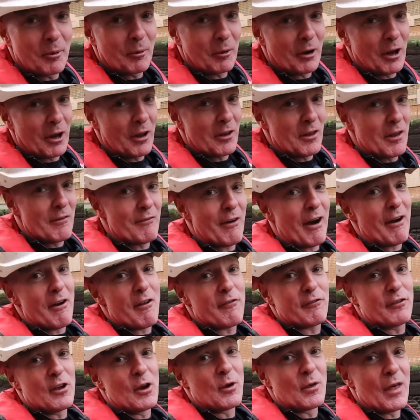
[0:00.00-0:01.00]
one of the very
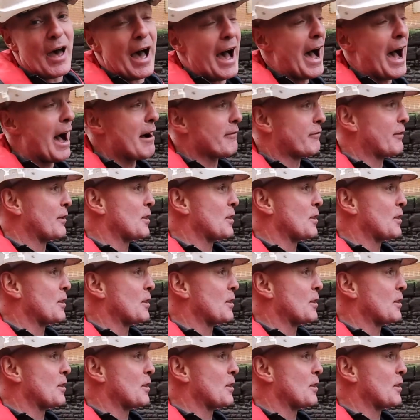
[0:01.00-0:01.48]
few that have.